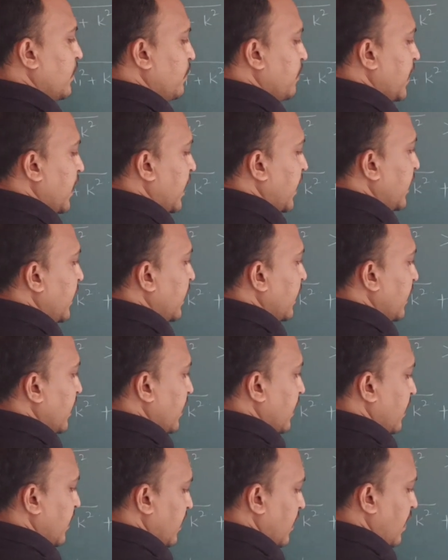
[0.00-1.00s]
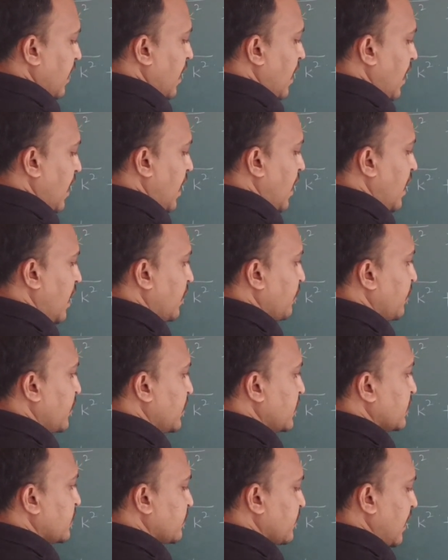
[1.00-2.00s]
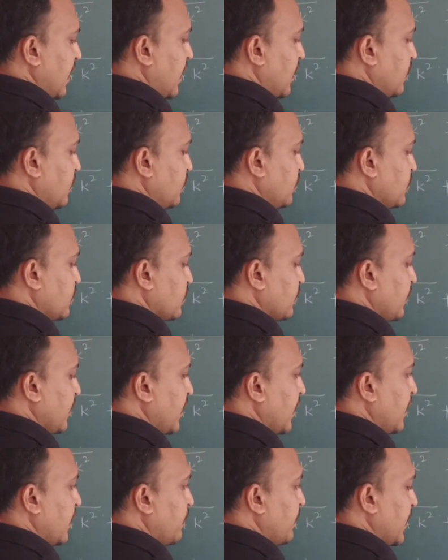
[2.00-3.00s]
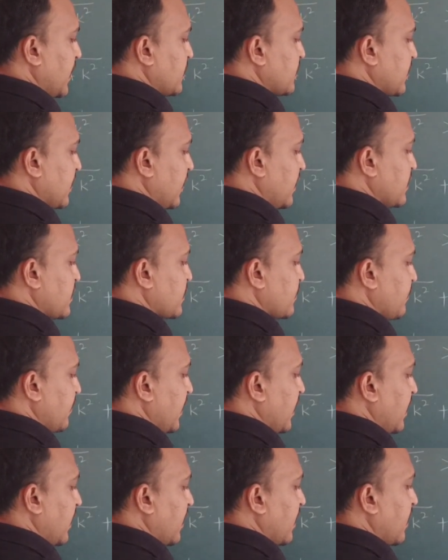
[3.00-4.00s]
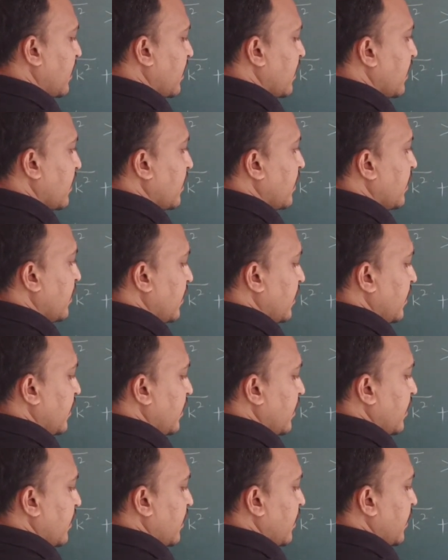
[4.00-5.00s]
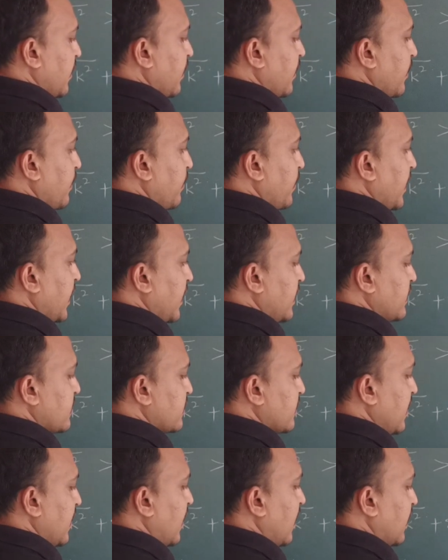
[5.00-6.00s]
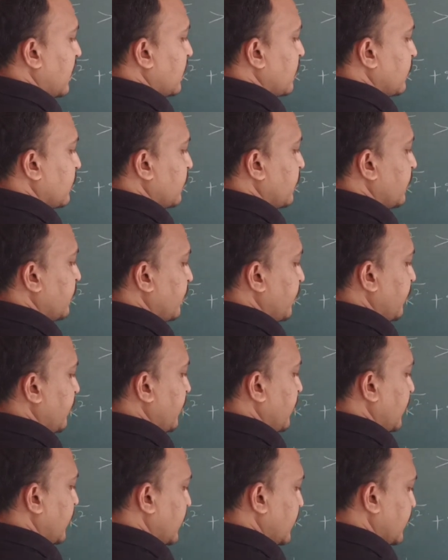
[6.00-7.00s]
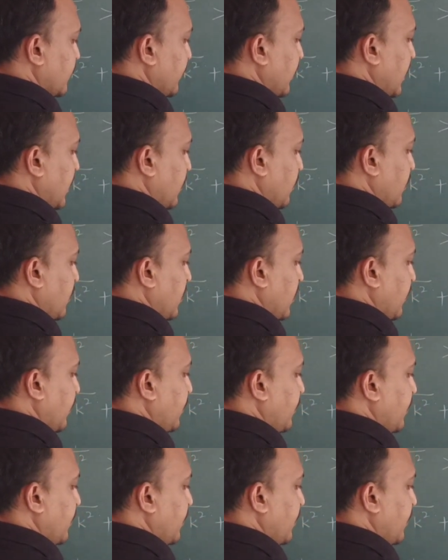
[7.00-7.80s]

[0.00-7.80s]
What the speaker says: by r2 square plus k square plus r2 square root of.